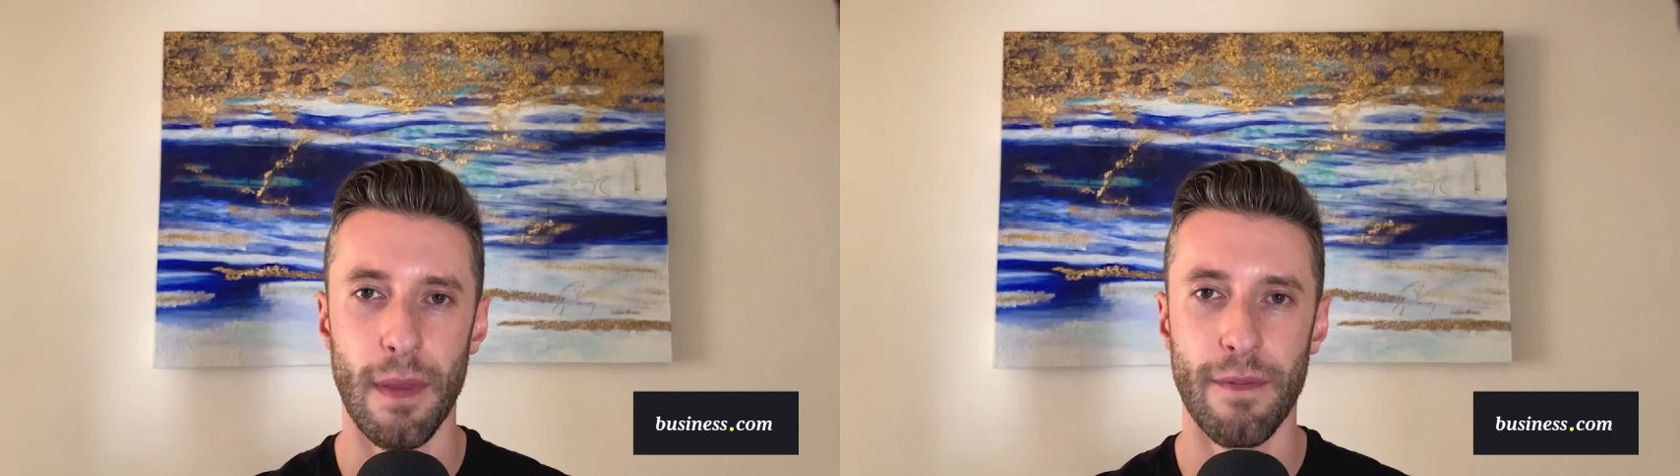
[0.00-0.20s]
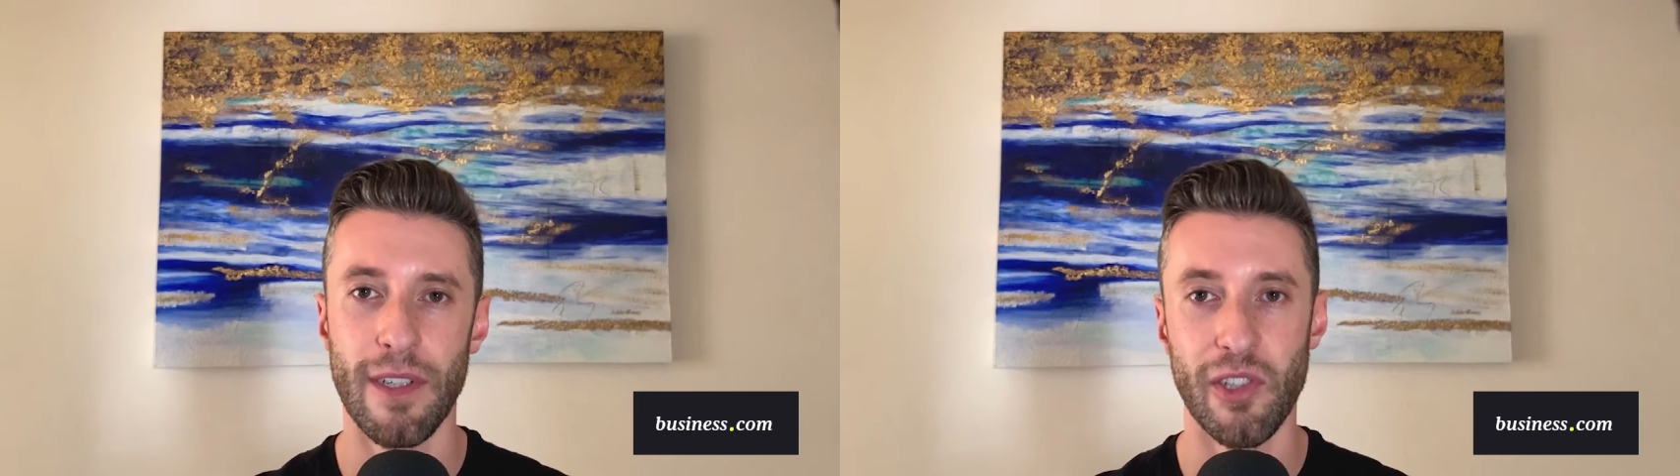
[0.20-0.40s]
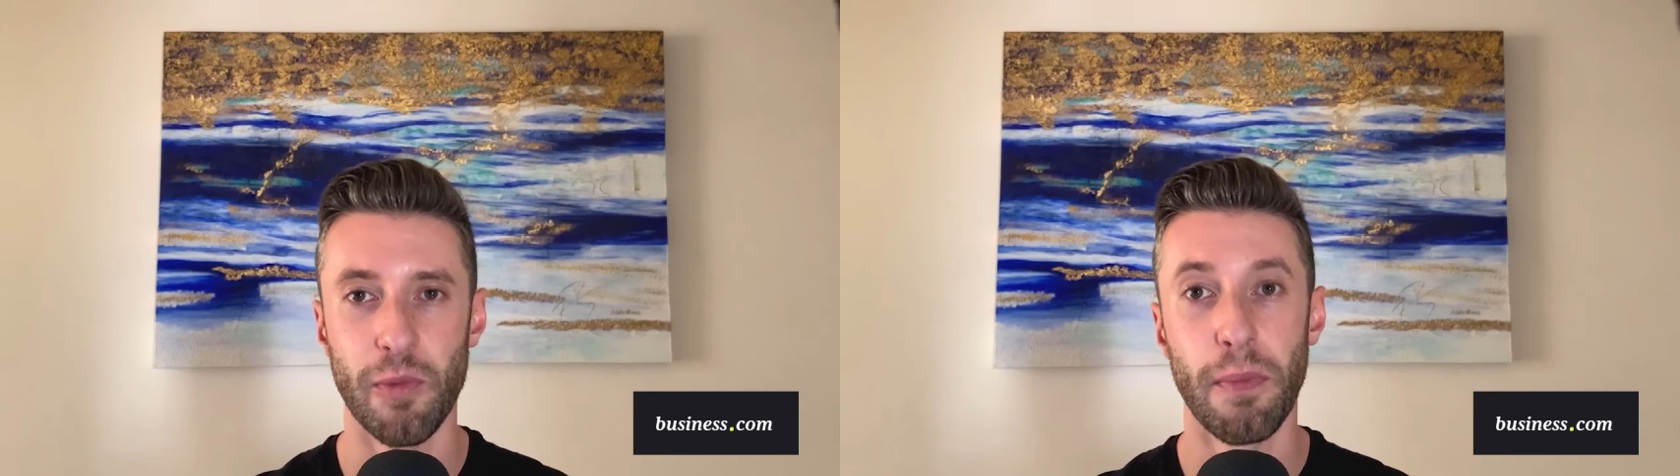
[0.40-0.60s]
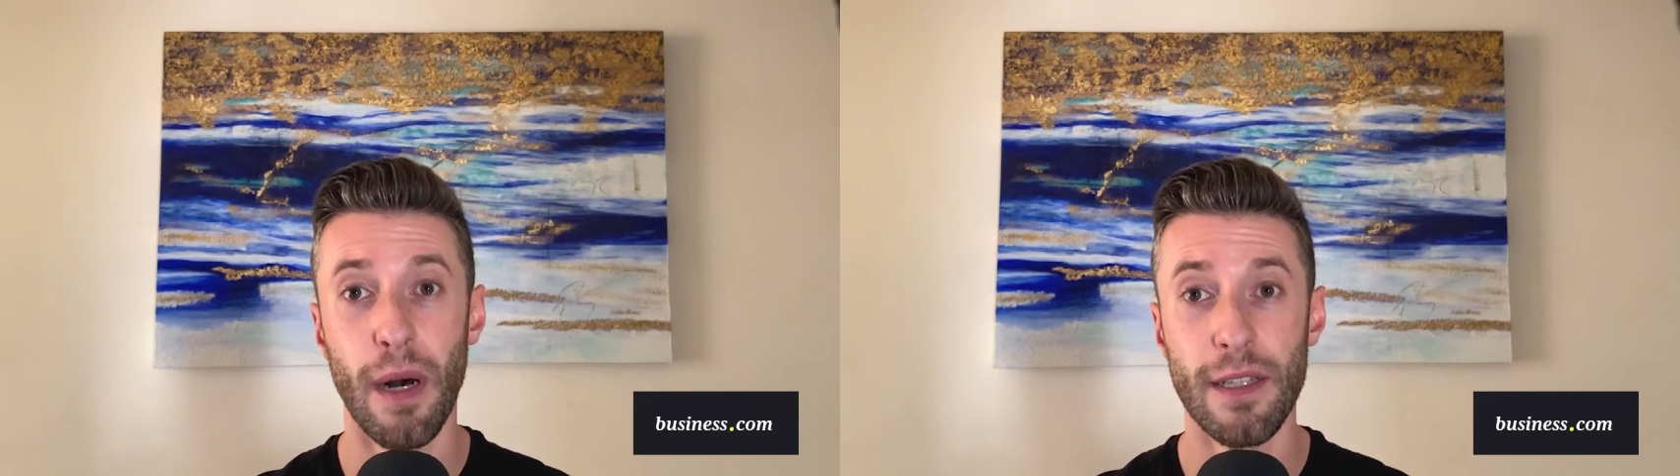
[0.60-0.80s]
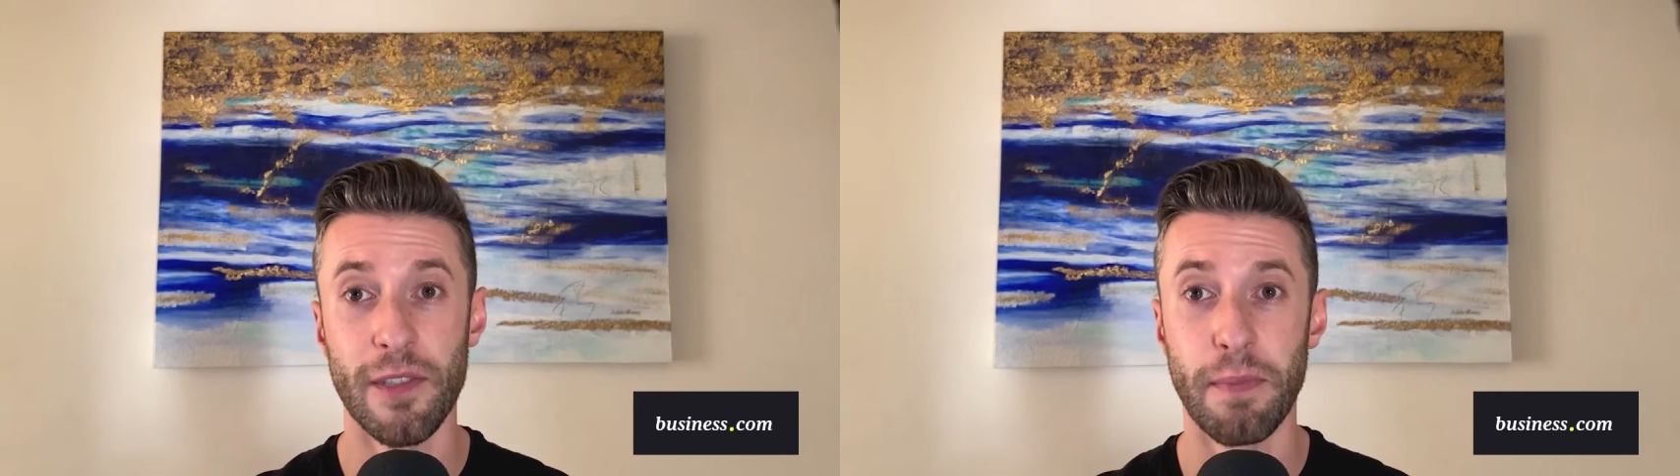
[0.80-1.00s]
for the
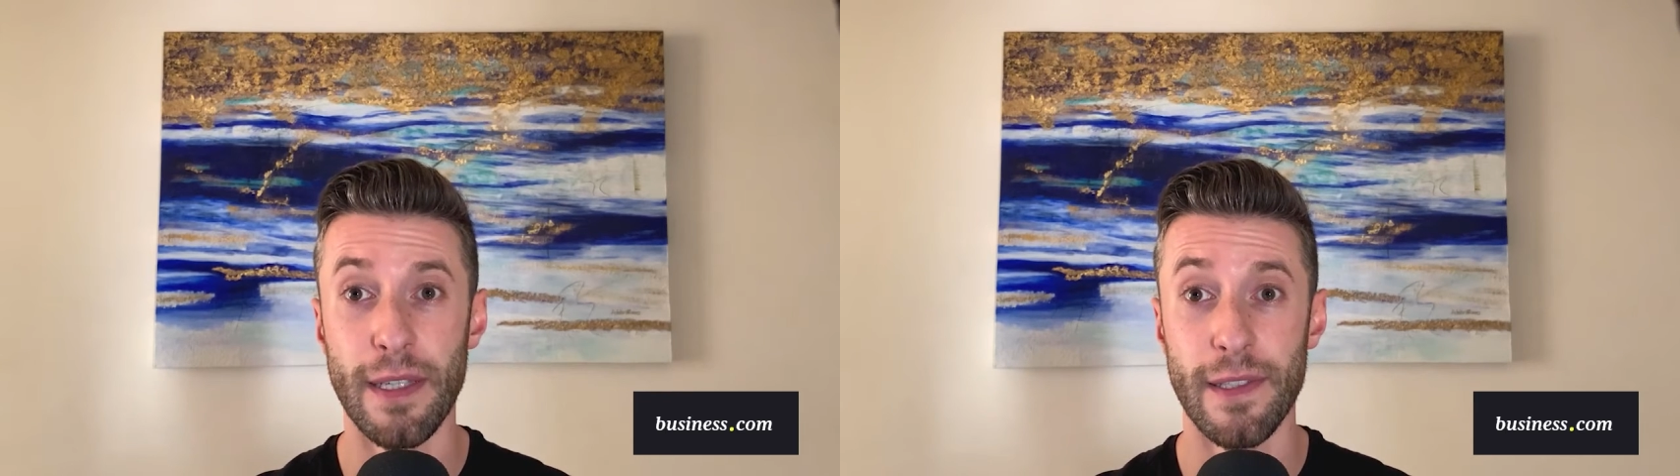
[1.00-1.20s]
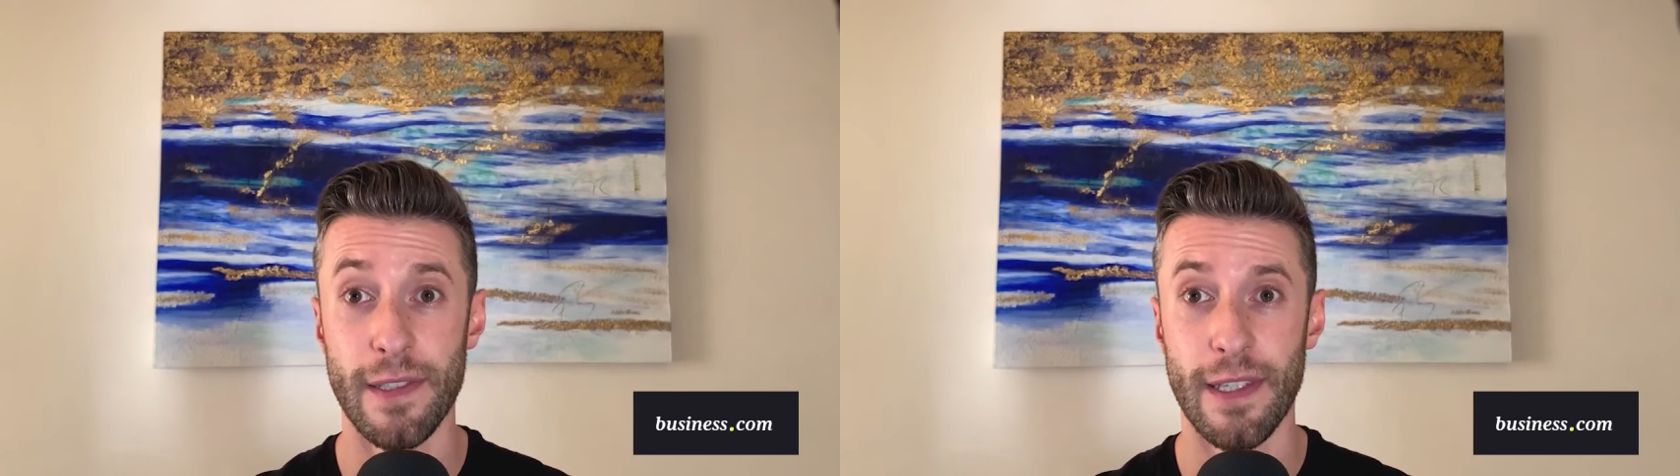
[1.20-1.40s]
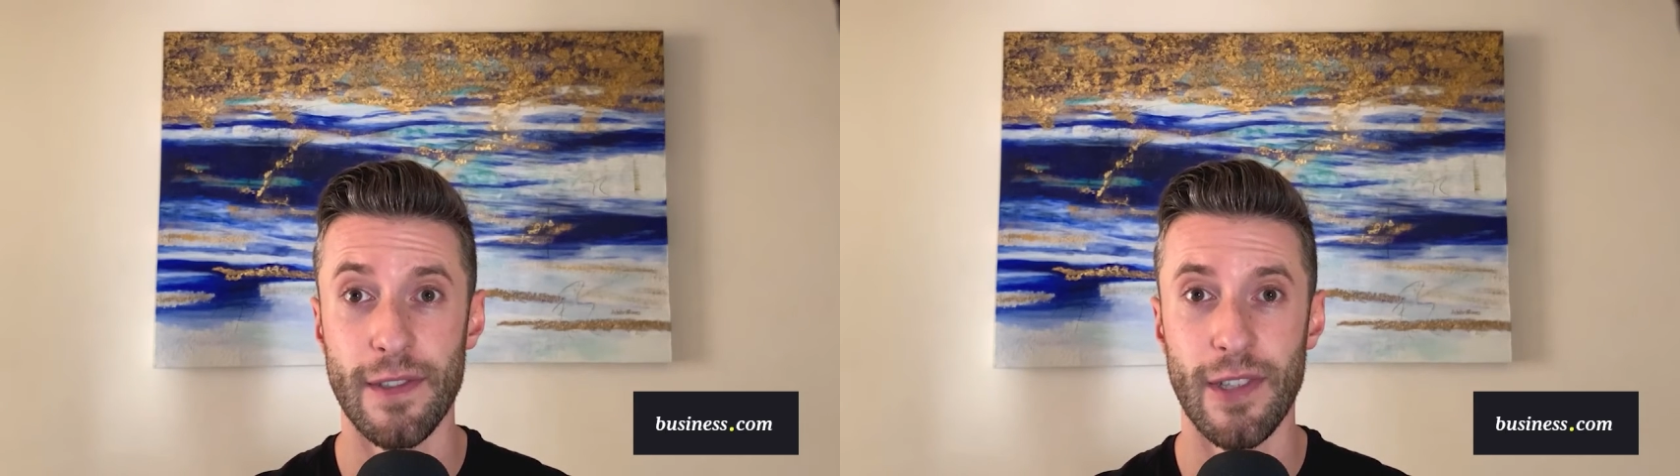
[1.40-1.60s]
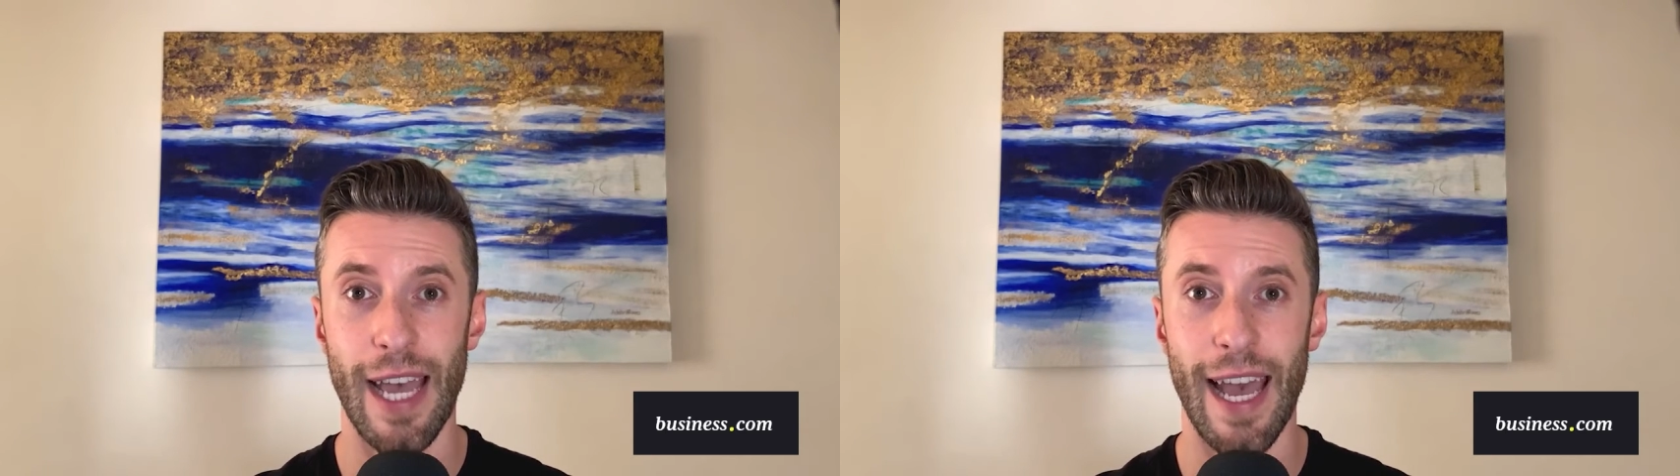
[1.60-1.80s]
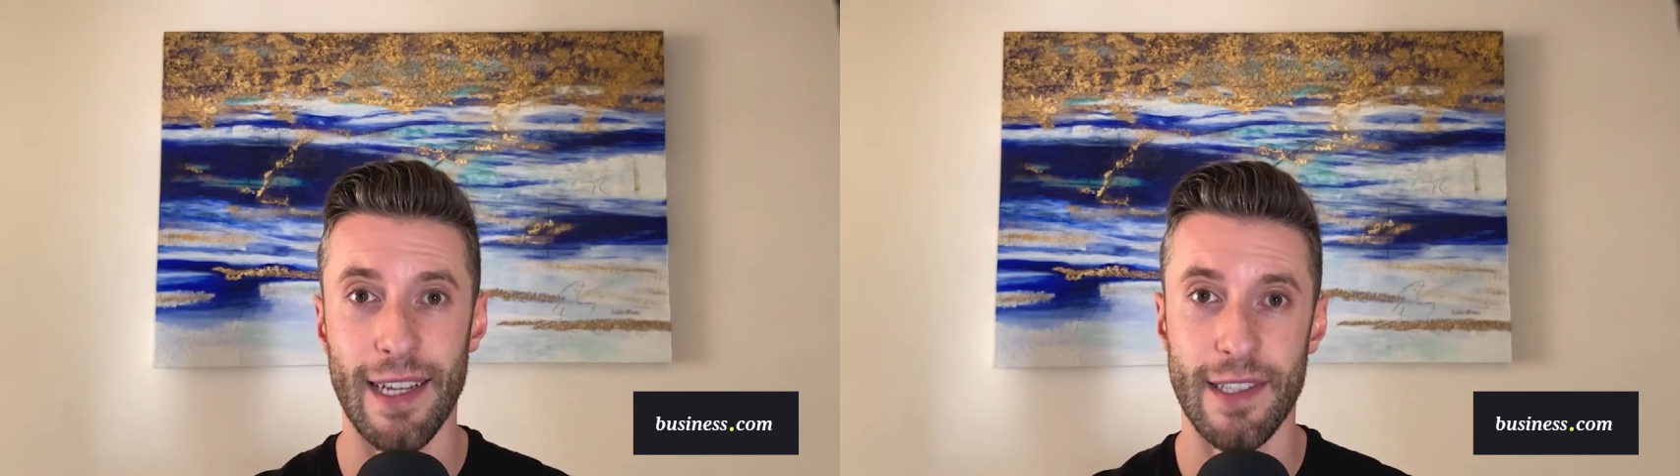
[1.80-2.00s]
smallest businesses
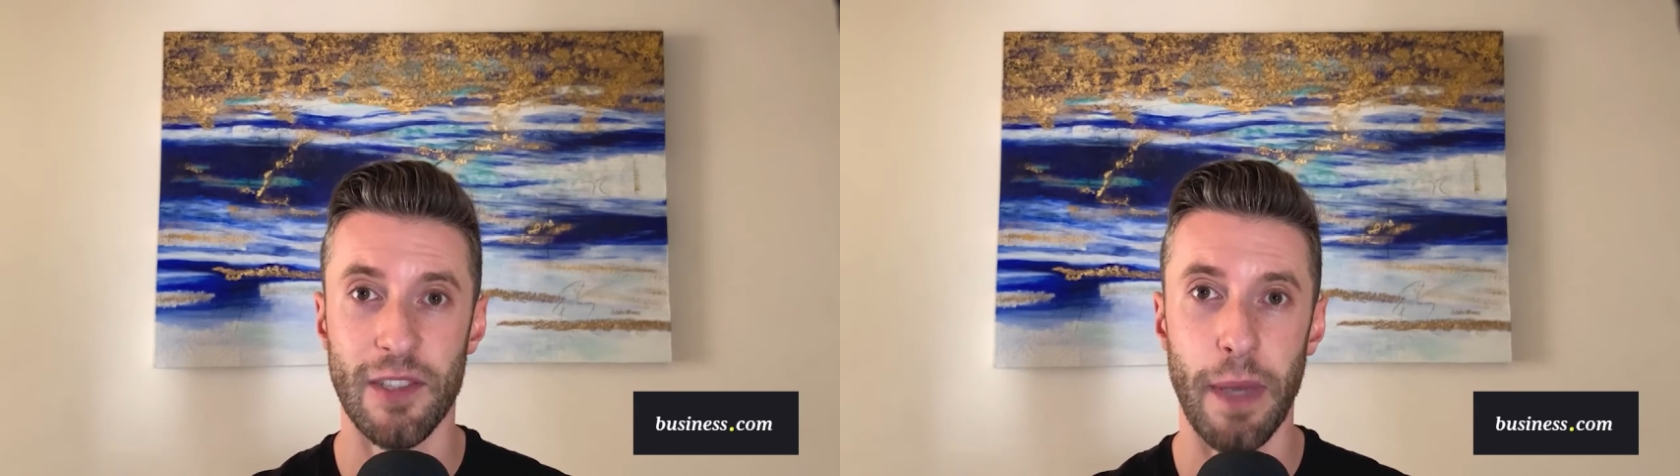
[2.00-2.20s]
to access